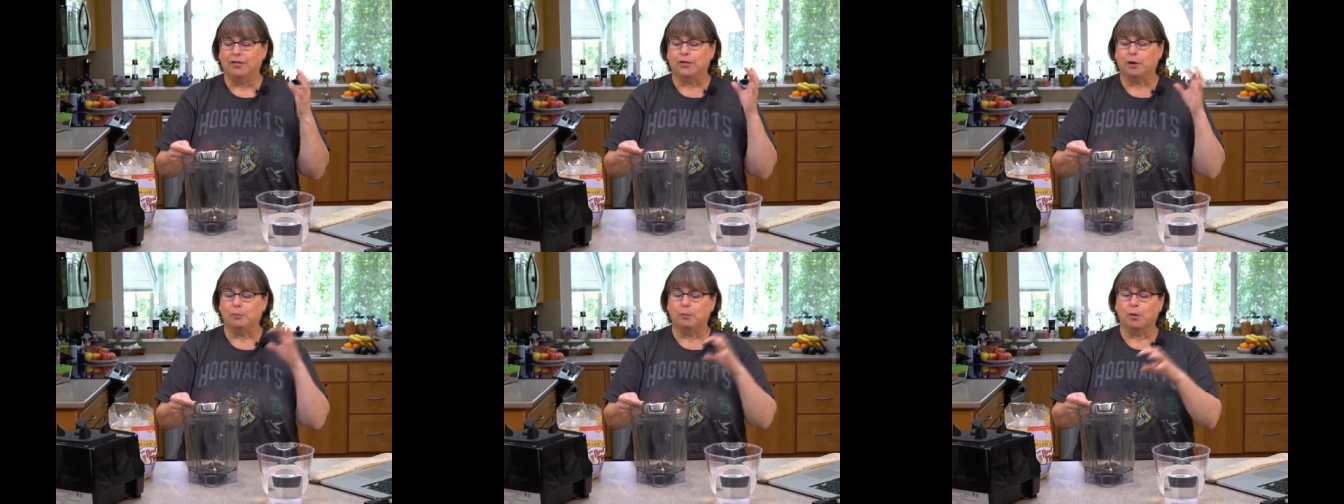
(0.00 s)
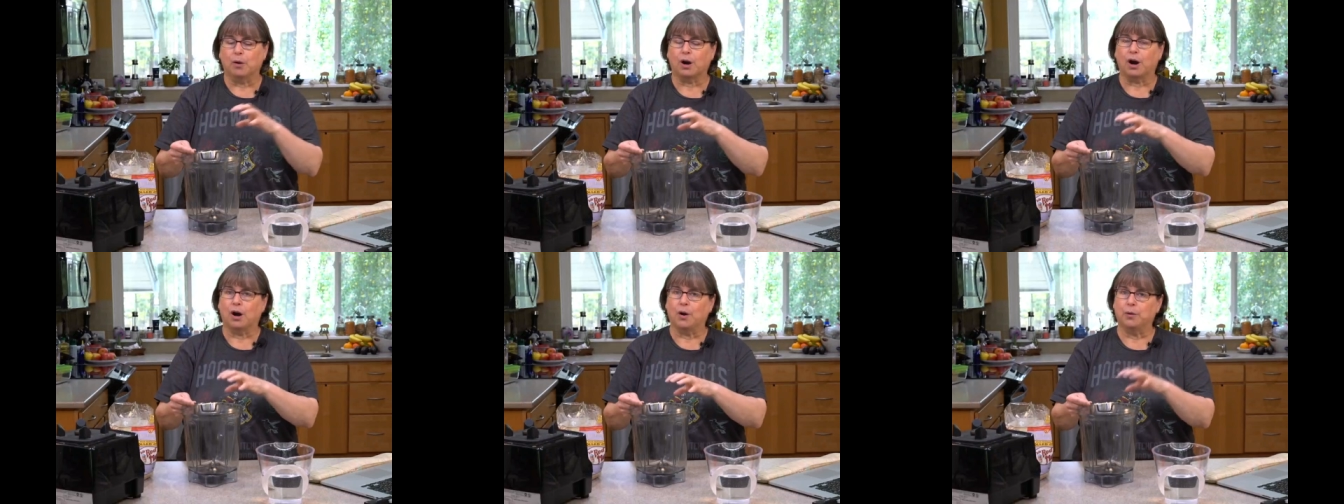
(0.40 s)
The
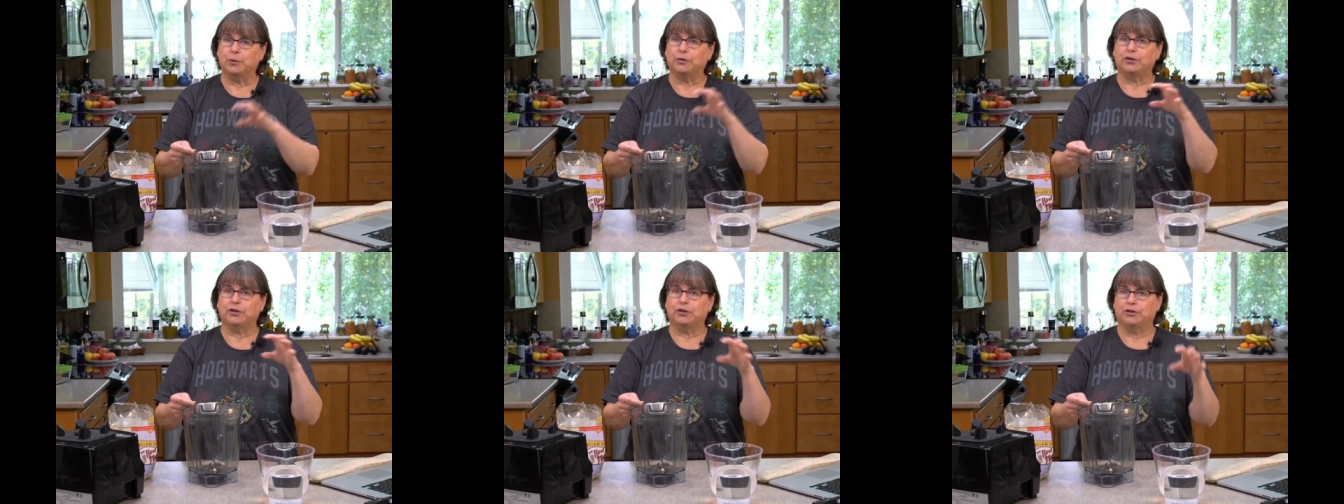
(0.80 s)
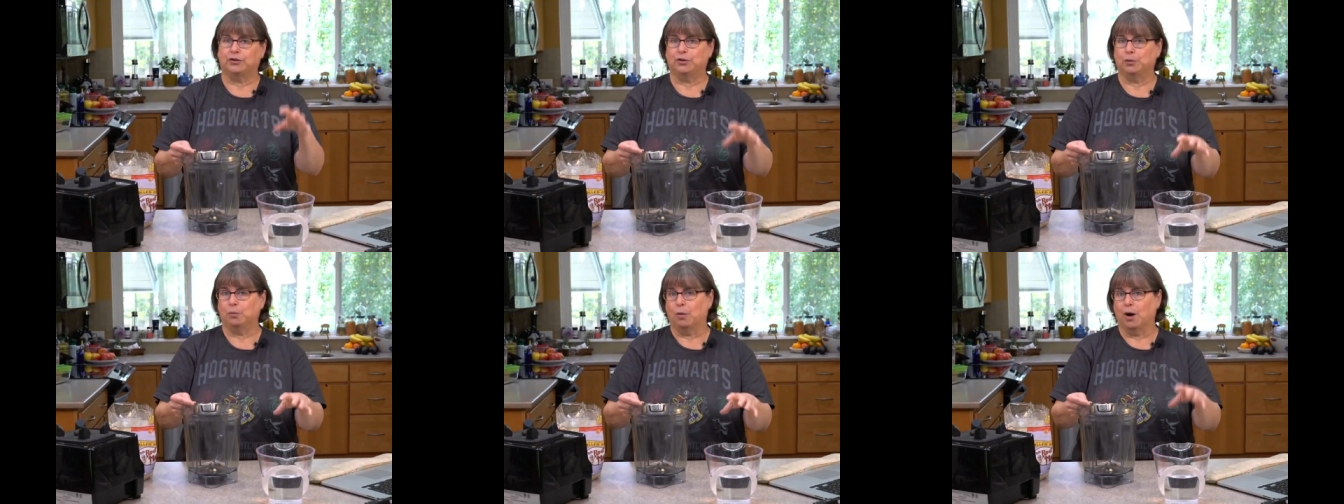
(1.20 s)
more oats
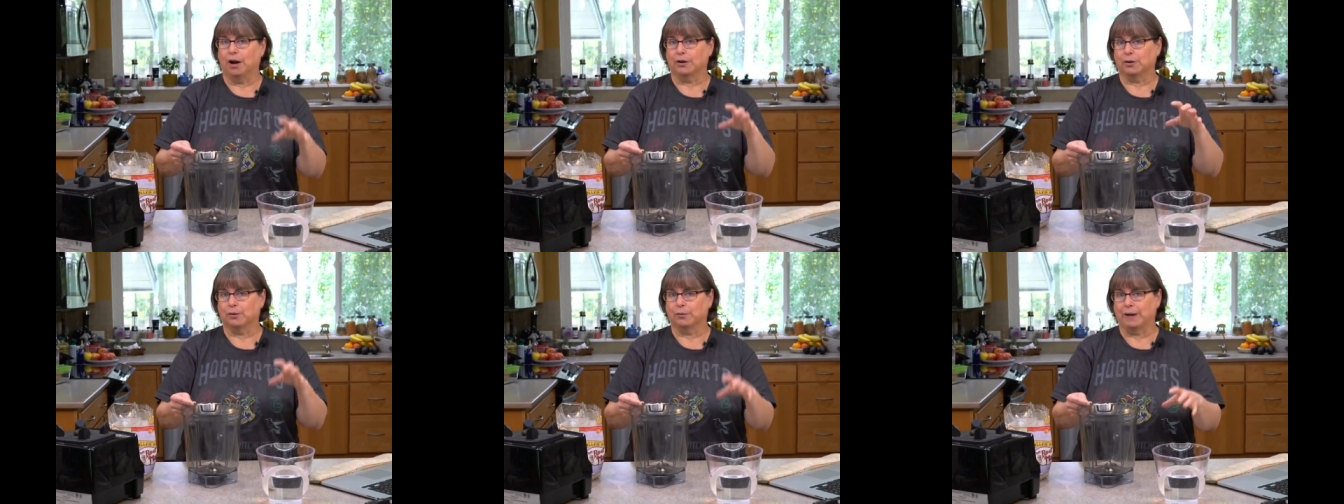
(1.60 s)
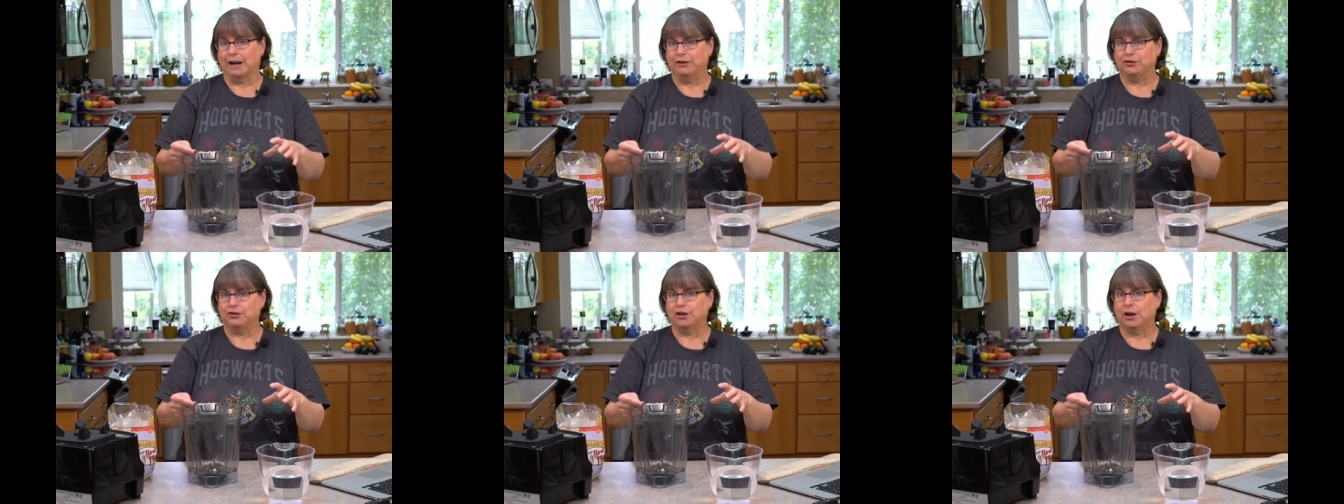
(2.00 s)
to water
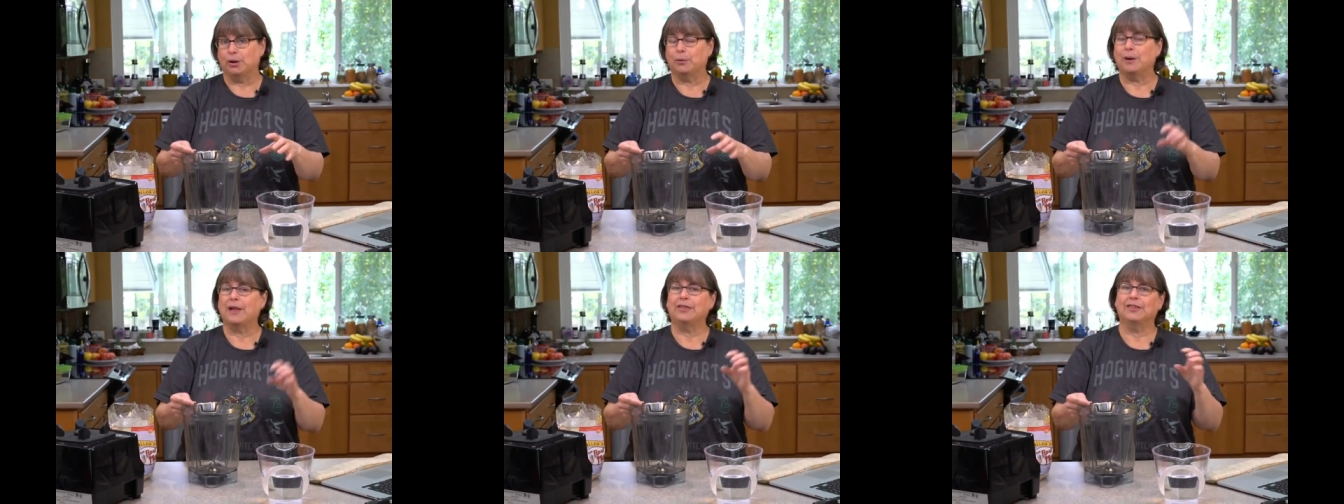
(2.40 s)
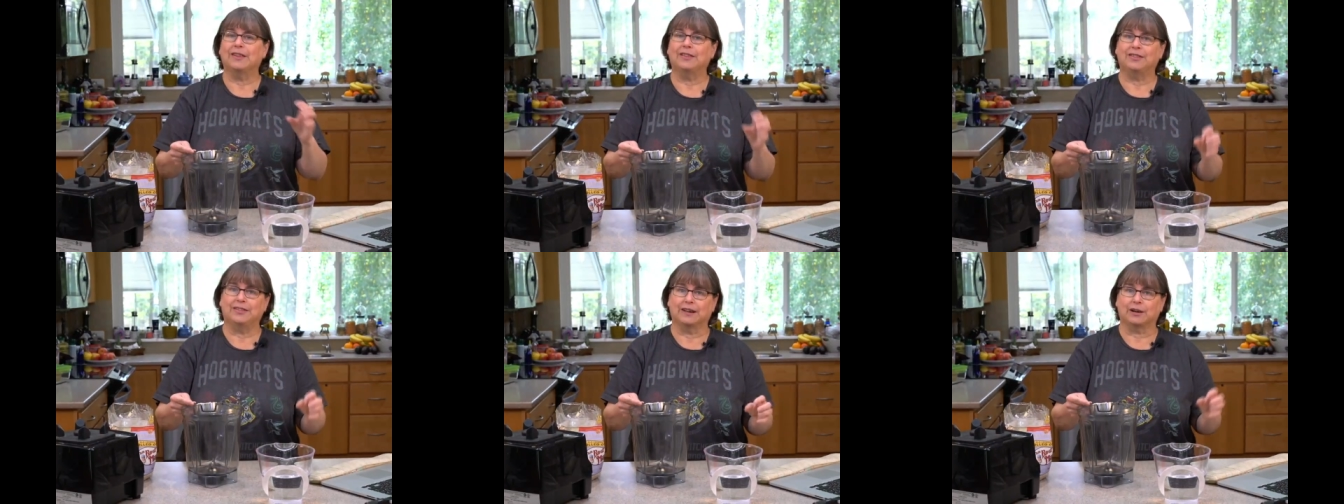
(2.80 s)
ratio,
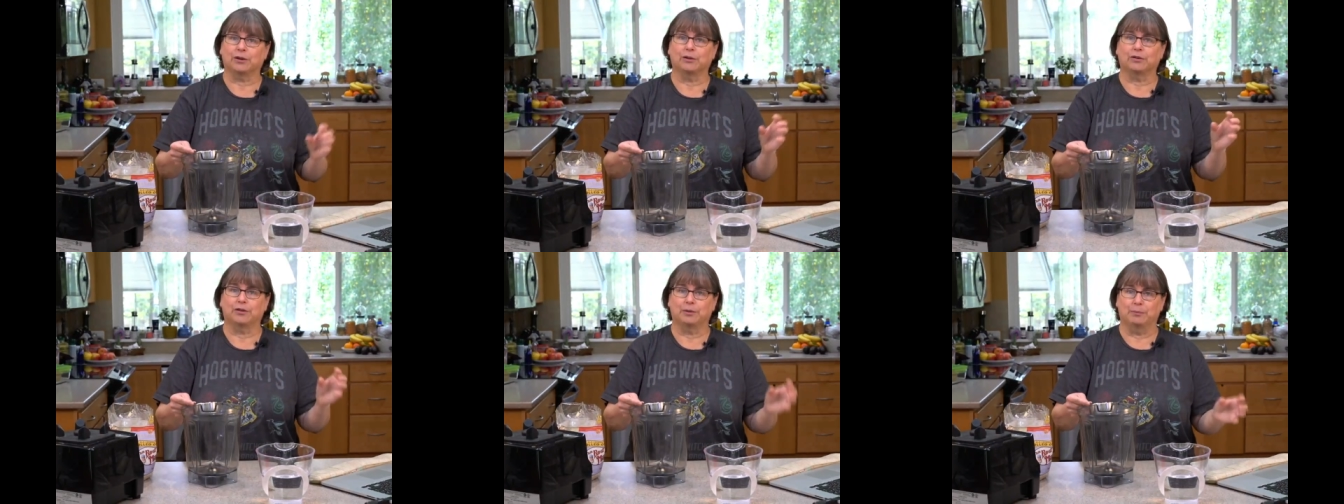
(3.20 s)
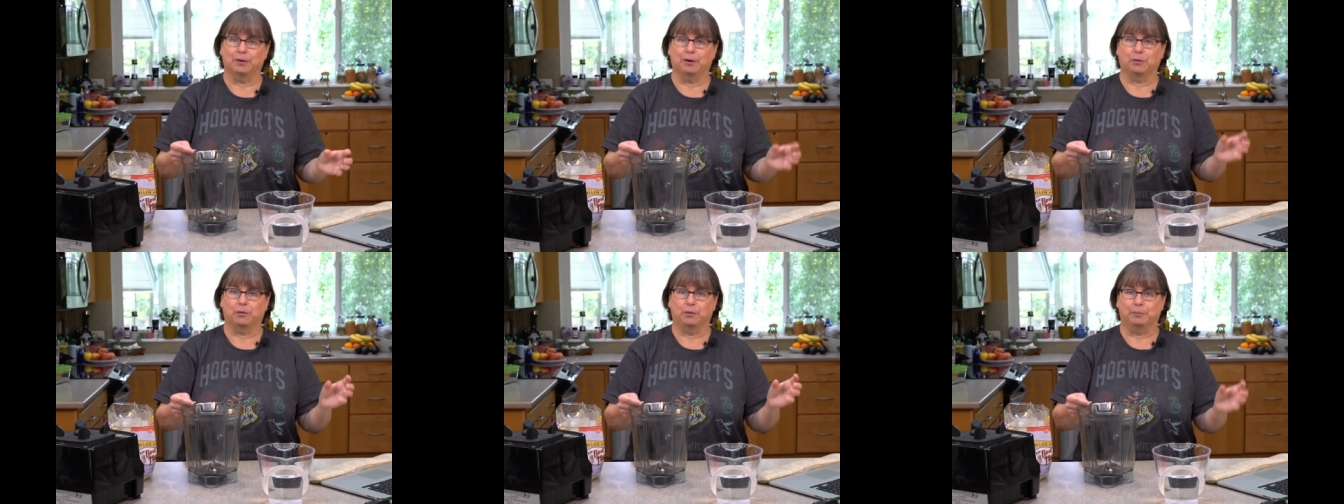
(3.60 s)
the thicker the
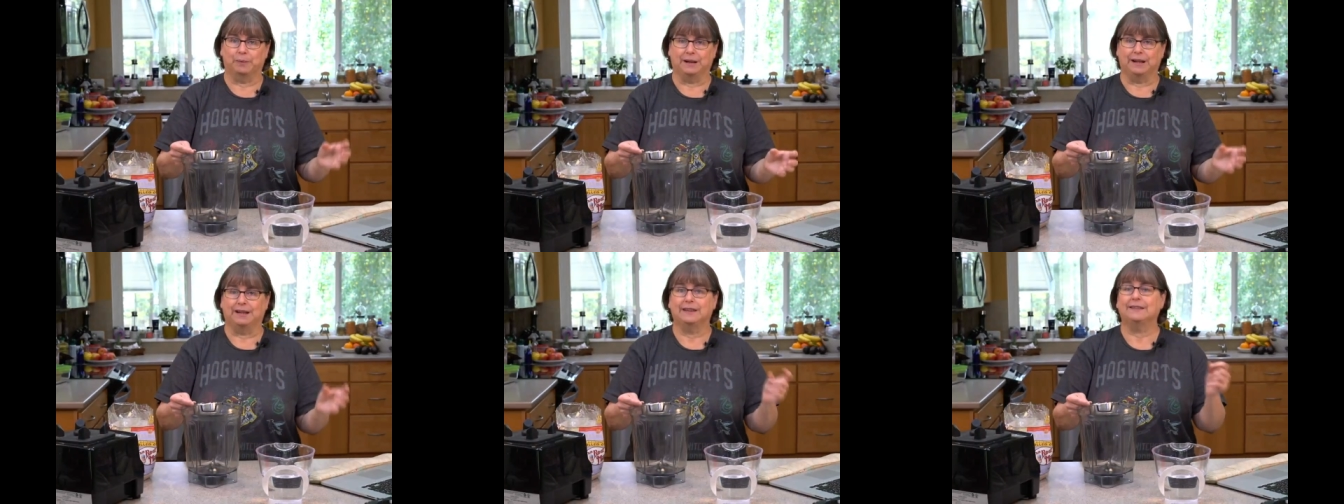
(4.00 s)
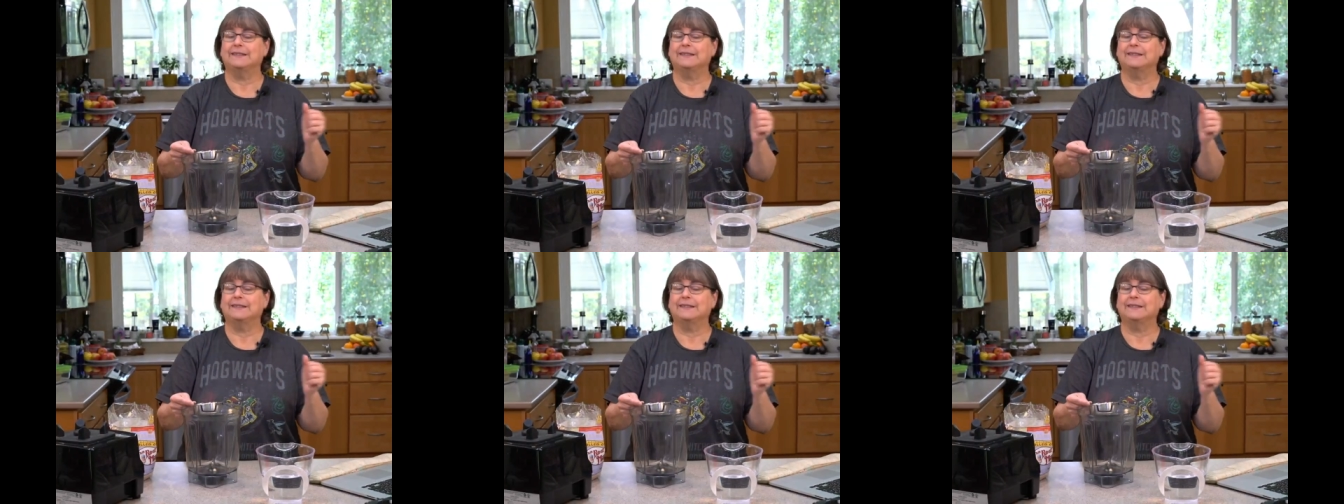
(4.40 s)
milk will be.